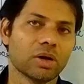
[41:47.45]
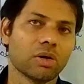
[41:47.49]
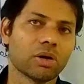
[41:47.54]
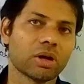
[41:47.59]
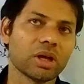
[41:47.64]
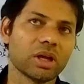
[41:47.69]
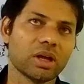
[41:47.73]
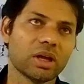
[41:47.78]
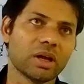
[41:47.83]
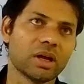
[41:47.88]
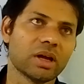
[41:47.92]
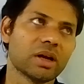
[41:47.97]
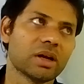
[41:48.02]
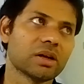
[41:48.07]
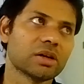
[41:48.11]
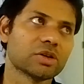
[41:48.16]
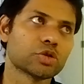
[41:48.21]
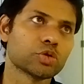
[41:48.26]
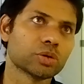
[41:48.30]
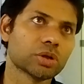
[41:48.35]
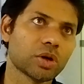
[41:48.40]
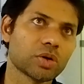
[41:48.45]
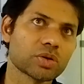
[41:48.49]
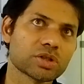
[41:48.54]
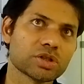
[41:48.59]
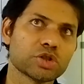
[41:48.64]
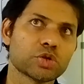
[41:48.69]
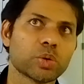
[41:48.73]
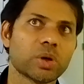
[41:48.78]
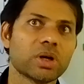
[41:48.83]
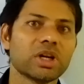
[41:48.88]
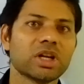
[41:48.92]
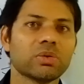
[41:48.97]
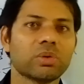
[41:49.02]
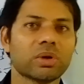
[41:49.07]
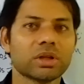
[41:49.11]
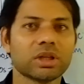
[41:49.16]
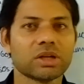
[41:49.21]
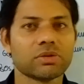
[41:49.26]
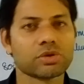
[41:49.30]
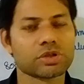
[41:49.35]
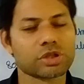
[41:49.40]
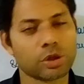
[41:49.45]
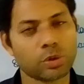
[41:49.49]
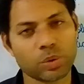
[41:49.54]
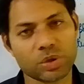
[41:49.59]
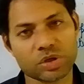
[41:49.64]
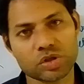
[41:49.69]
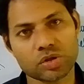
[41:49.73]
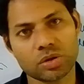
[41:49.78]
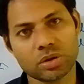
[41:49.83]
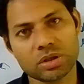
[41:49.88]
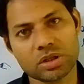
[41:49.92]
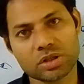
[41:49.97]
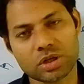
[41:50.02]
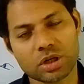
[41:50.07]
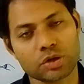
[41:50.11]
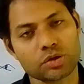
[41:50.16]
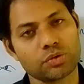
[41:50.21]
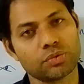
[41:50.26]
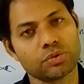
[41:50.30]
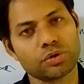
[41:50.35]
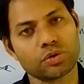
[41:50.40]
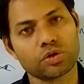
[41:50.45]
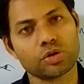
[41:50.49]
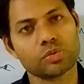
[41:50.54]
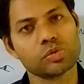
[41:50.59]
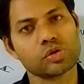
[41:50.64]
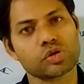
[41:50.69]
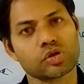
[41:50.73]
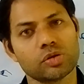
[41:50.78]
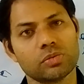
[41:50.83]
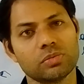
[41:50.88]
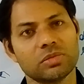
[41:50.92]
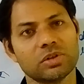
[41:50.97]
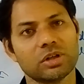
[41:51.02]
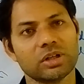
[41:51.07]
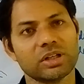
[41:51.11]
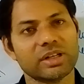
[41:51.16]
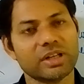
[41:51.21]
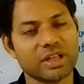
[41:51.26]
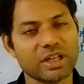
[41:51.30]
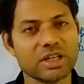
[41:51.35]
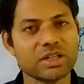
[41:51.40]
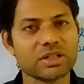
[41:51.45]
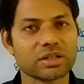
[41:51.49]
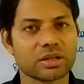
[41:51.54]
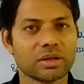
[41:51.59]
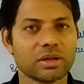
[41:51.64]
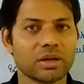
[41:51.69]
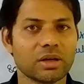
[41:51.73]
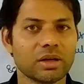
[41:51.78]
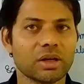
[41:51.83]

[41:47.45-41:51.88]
Okay, 2021 there was a question on the structure of the chromosome in NEET.